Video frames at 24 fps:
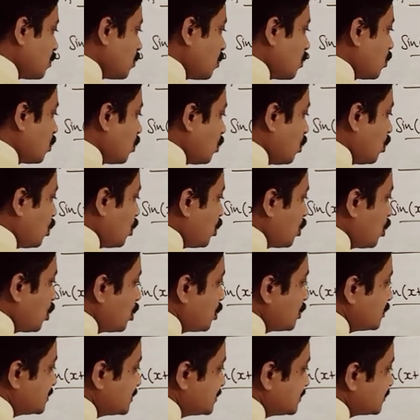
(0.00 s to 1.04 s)

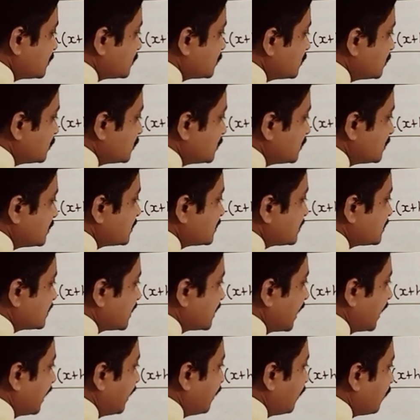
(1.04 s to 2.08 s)
cos
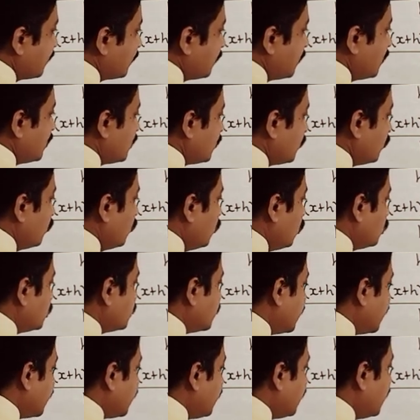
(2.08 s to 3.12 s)
sin.
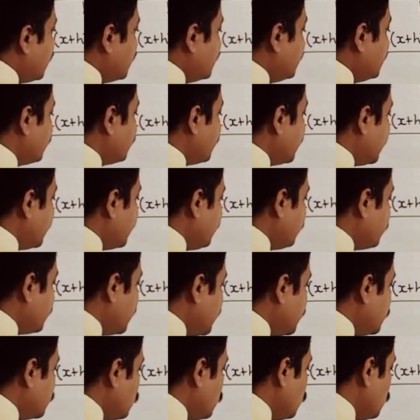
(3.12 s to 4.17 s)
Both angle dividing by
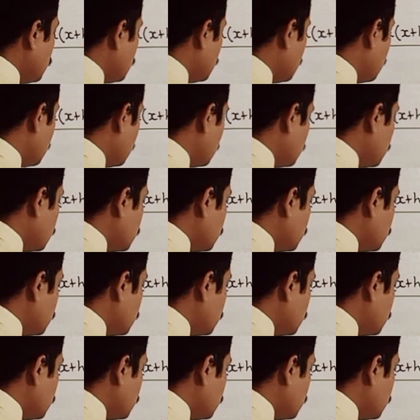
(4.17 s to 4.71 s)
2